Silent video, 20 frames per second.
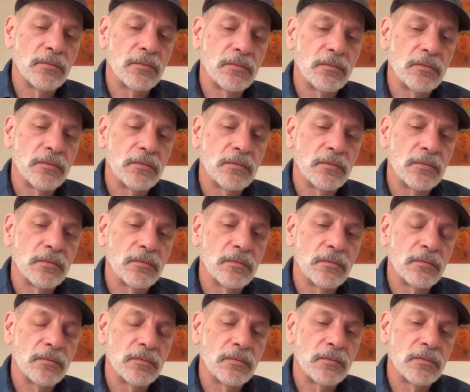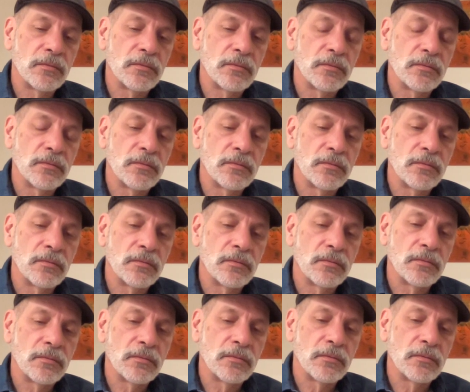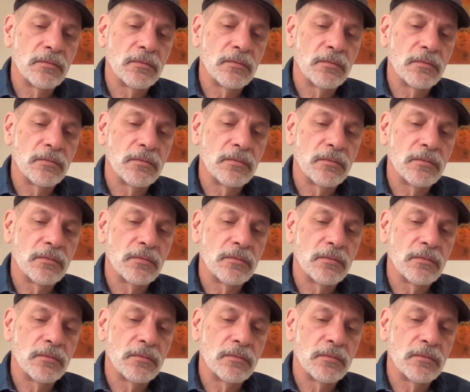(no one is talking)